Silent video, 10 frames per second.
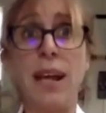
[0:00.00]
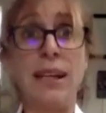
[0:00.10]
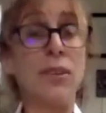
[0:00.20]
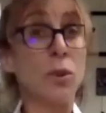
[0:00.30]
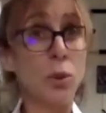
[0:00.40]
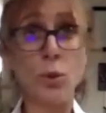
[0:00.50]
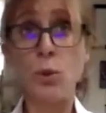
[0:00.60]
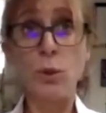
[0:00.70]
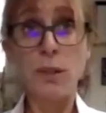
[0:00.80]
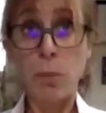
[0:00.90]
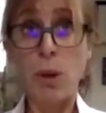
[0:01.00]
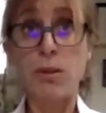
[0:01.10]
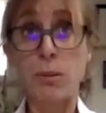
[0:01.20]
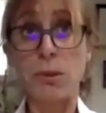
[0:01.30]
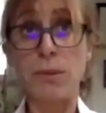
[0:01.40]
and it's always
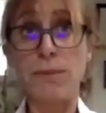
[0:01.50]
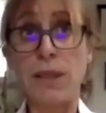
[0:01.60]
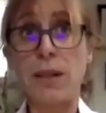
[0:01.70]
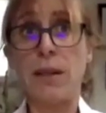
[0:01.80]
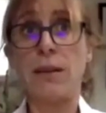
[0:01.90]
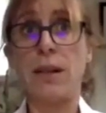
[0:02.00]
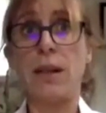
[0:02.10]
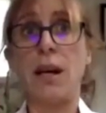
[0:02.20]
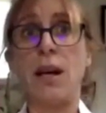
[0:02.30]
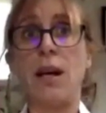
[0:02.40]
possible that